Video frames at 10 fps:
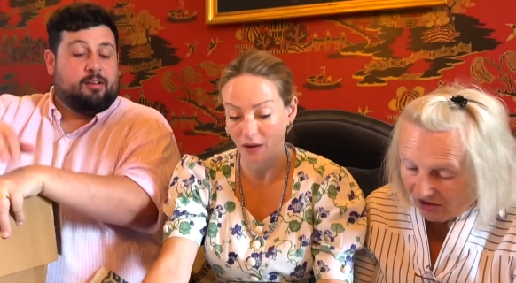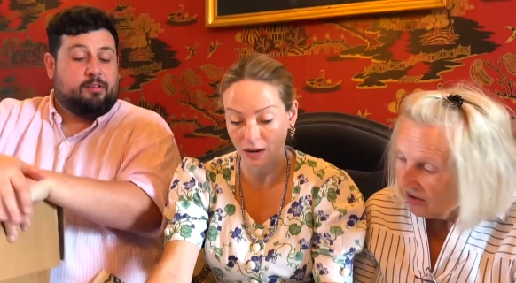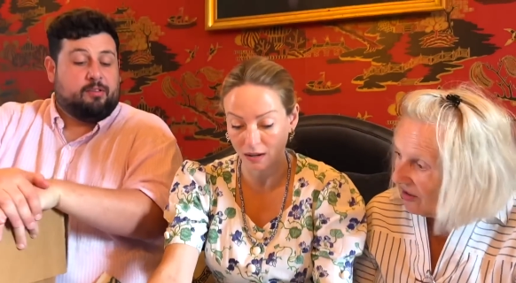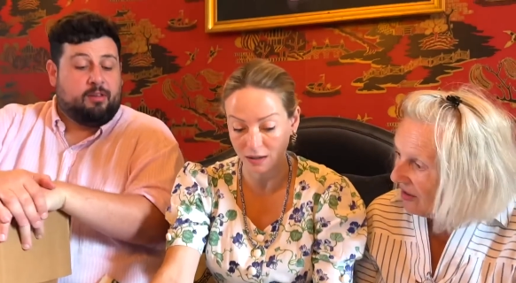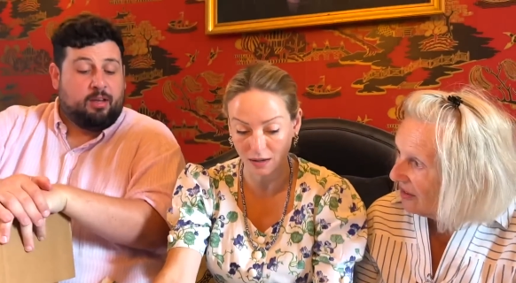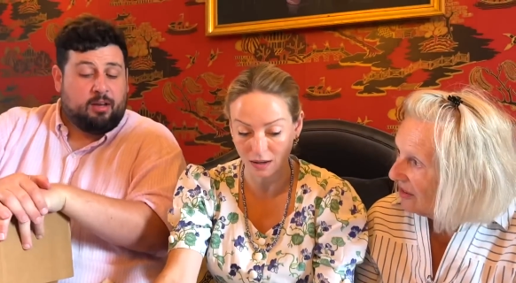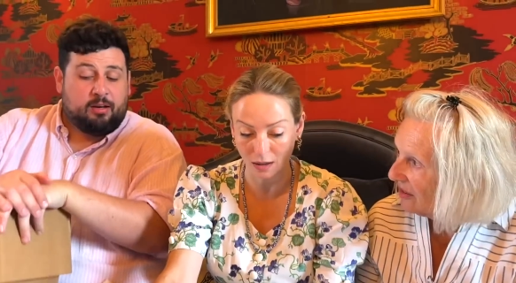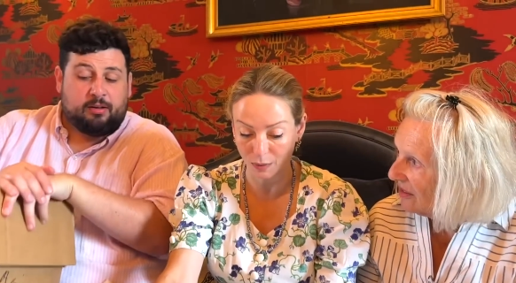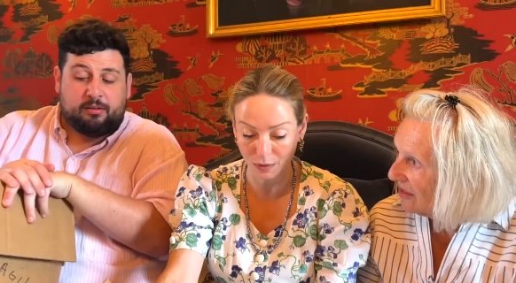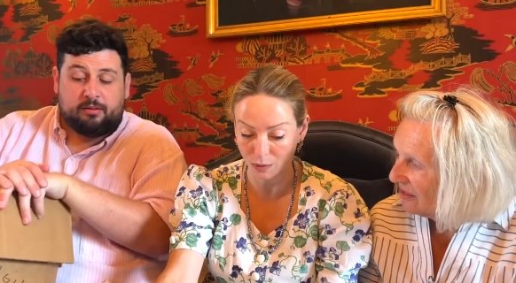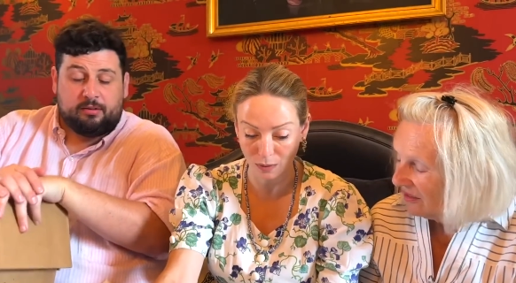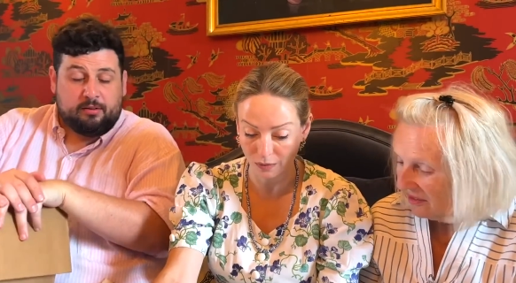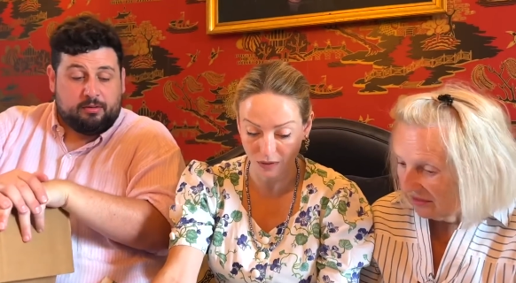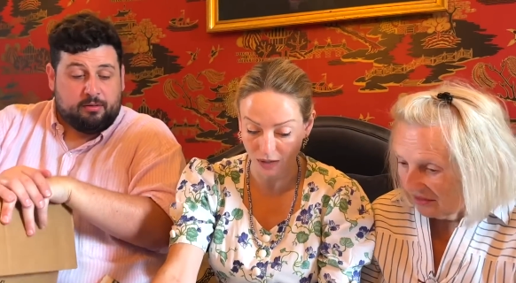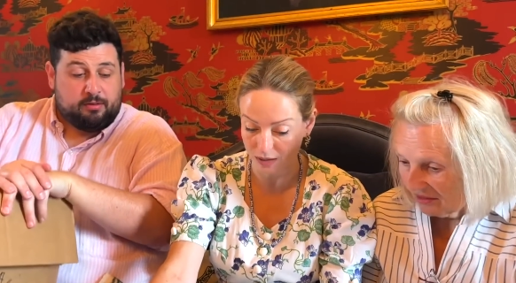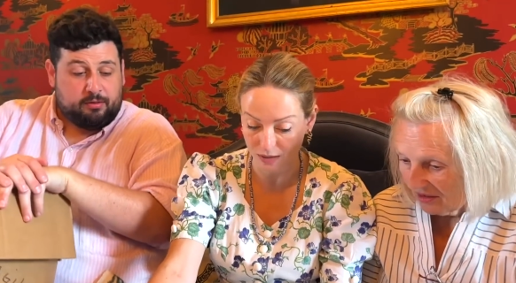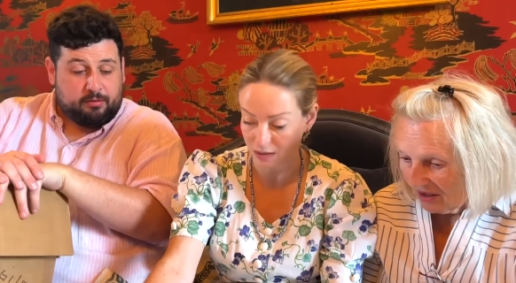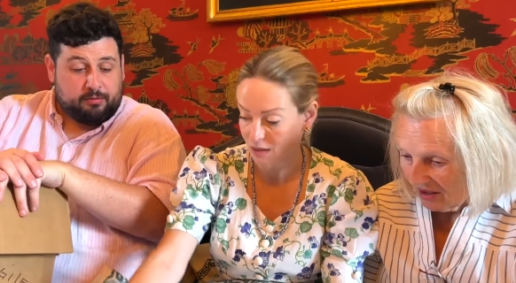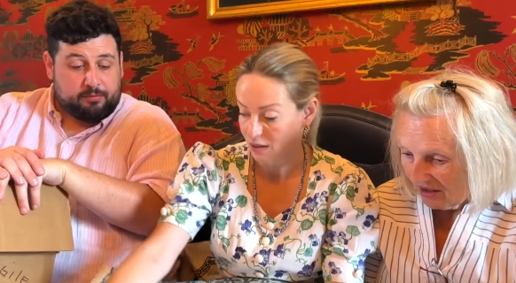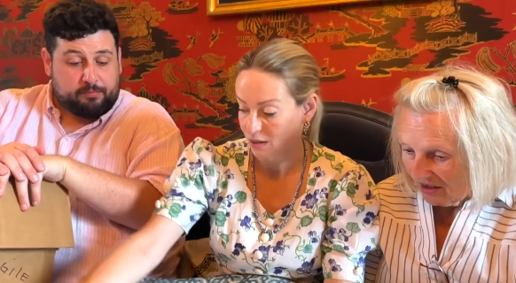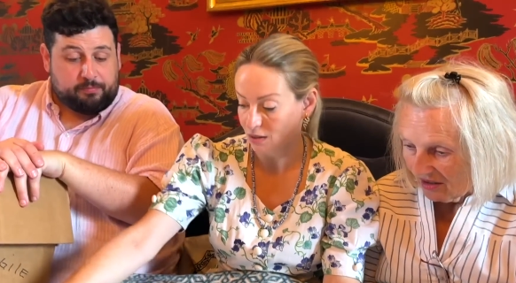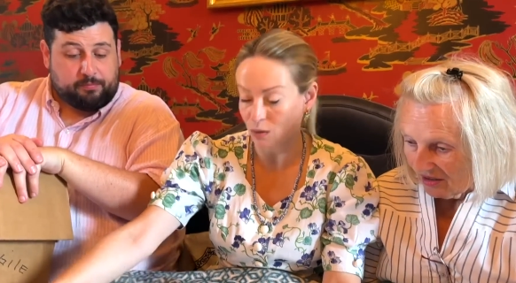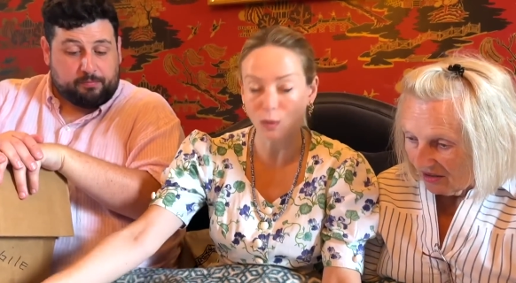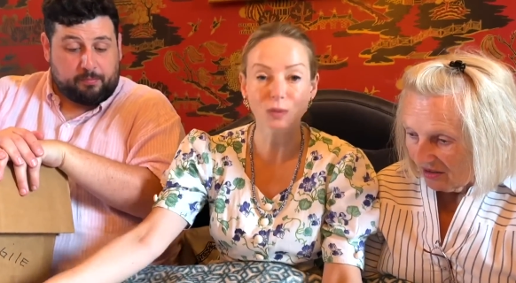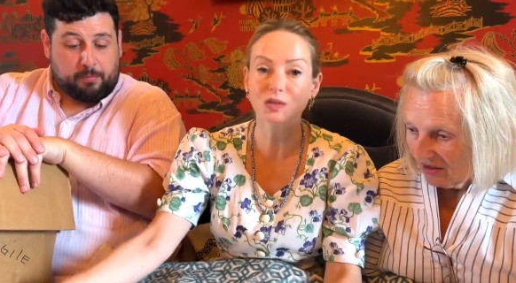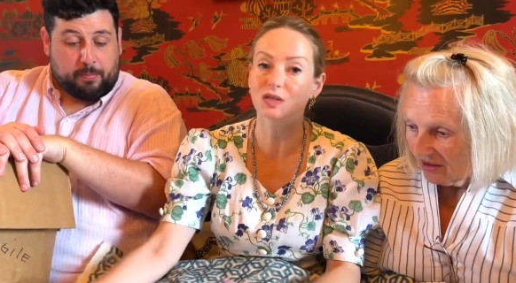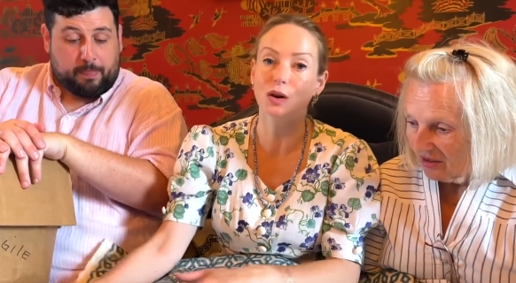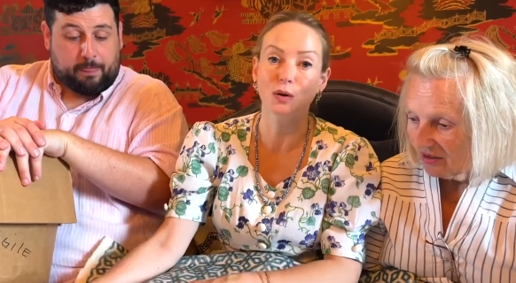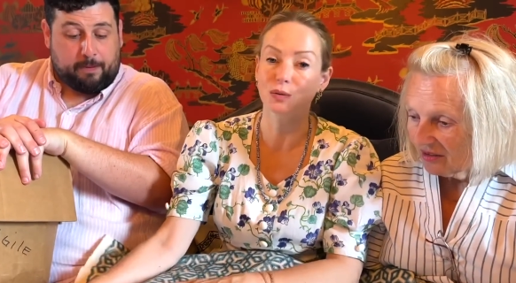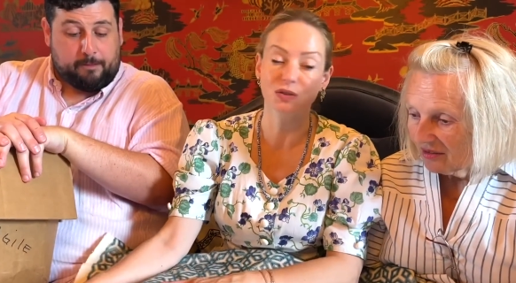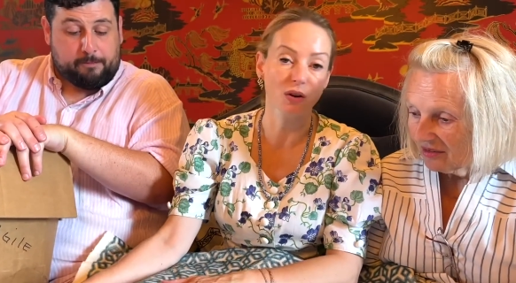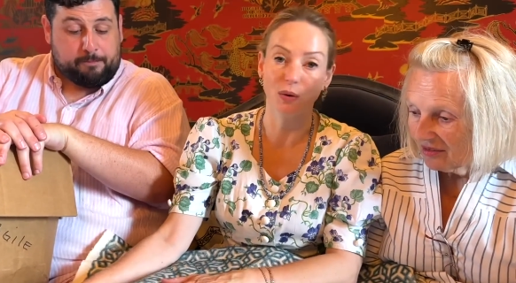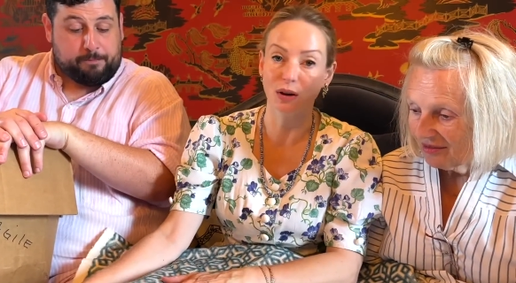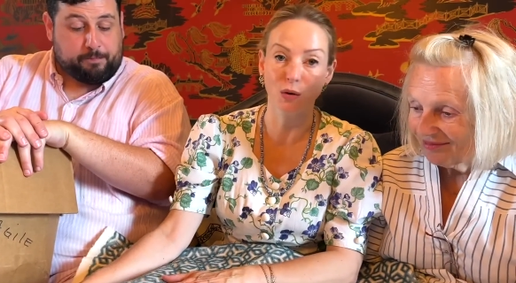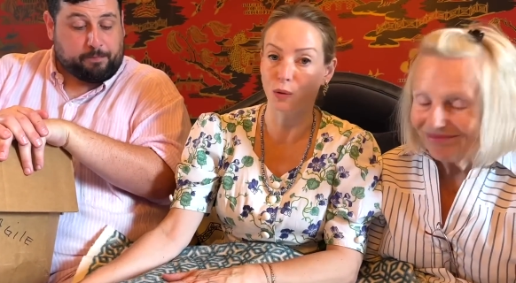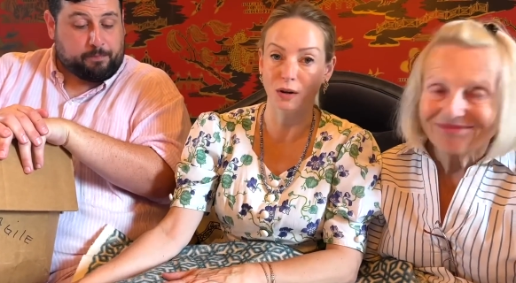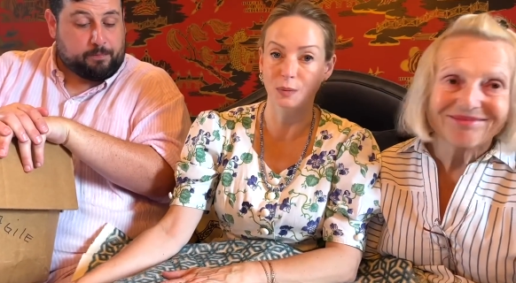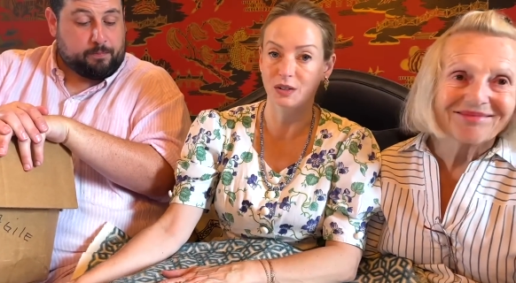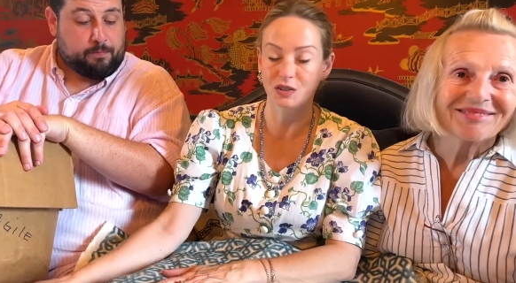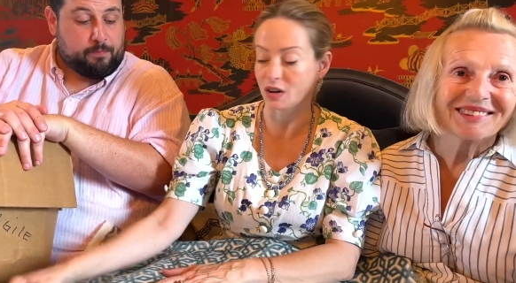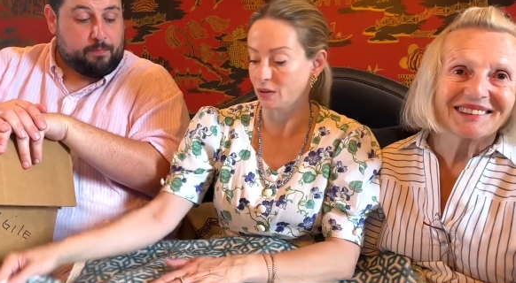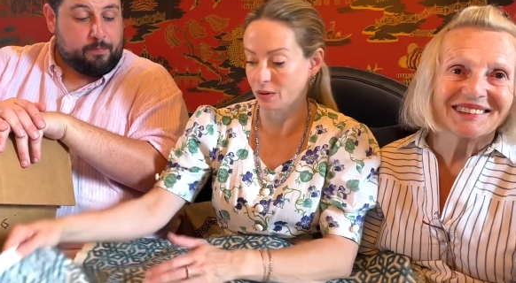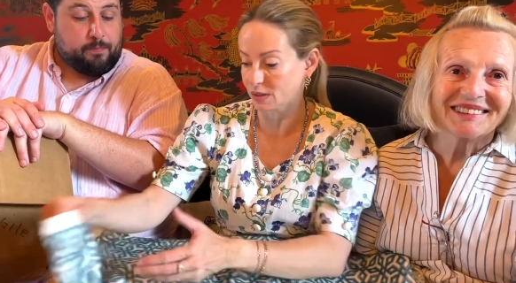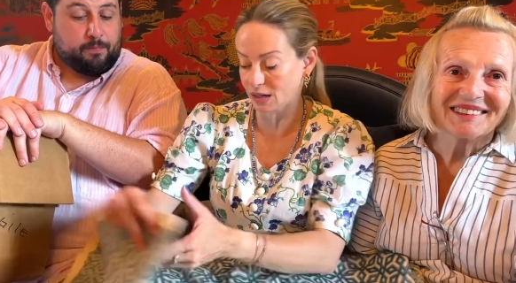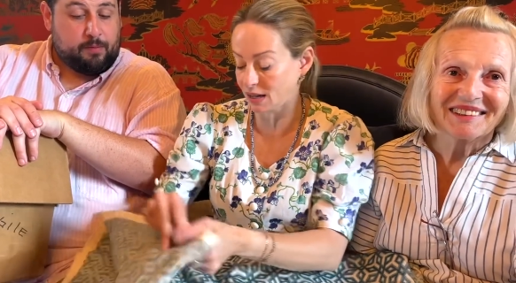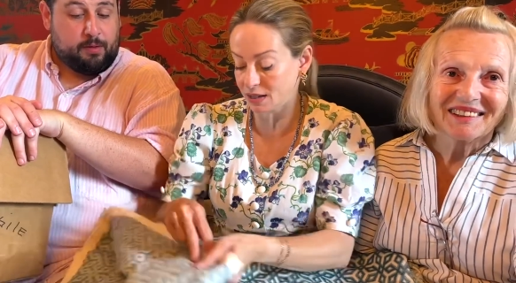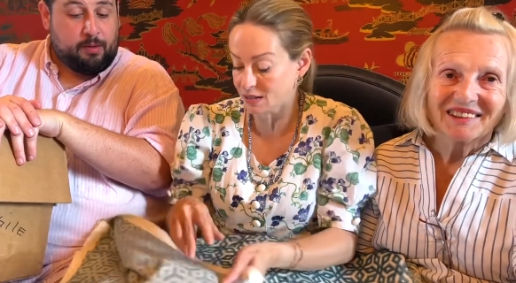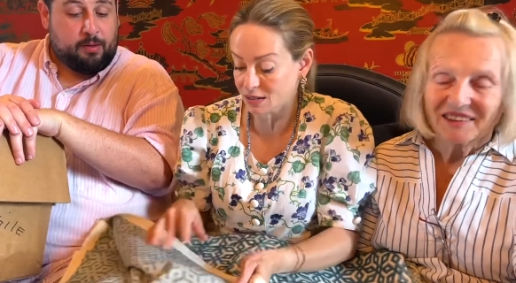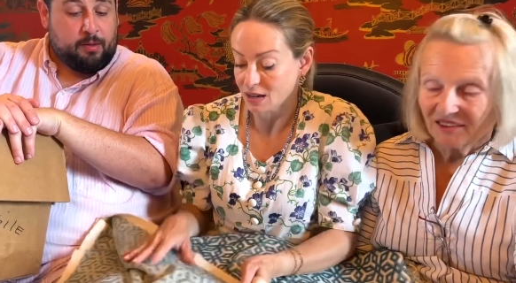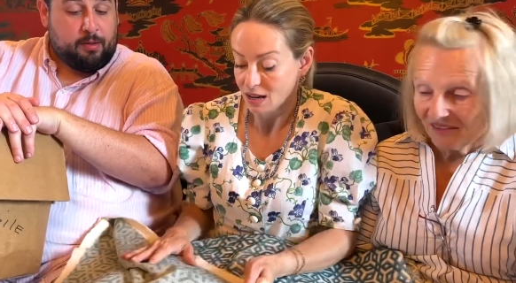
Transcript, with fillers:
Speaker 1: lucky yeah. girl with all of this. You're all so, so incredibly generous. It is